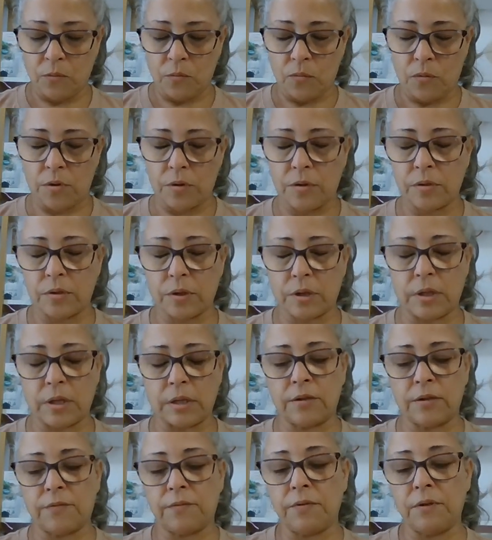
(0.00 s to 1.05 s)
What does the
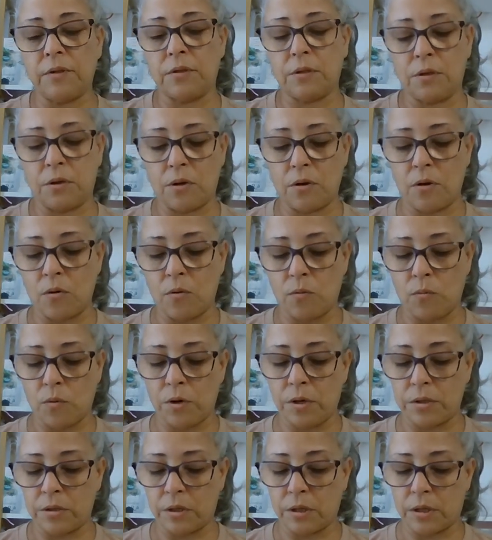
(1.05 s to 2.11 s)
collective need to know? What
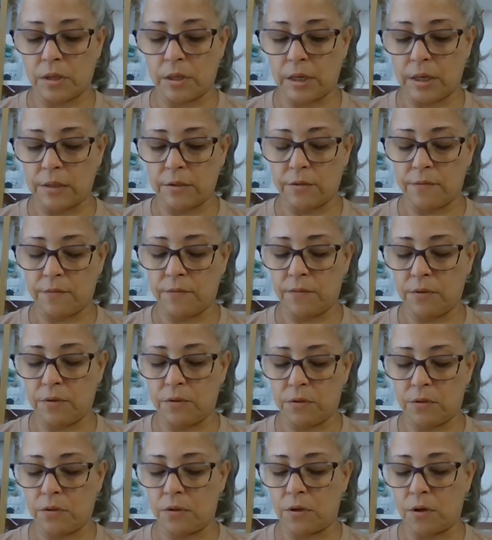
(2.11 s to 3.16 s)
does the collective need
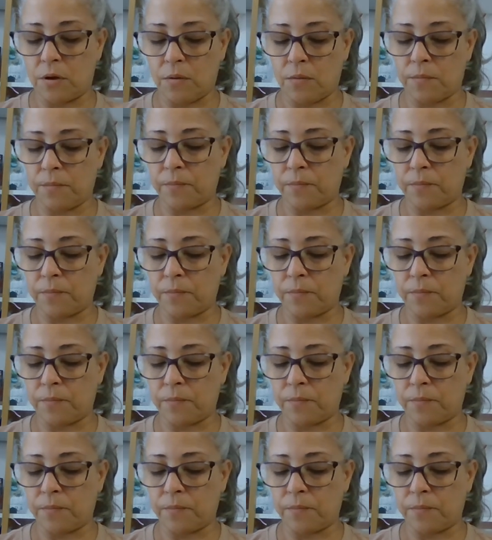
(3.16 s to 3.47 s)
to know?